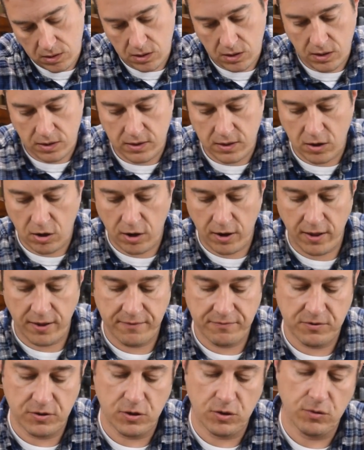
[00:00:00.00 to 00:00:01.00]
And then all I
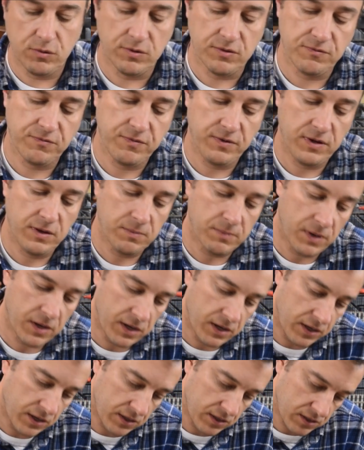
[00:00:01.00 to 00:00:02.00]
have to do is feed
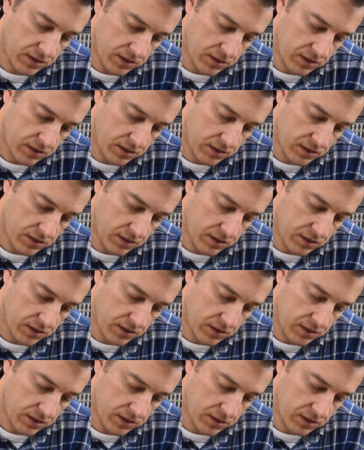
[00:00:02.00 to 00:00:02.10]
my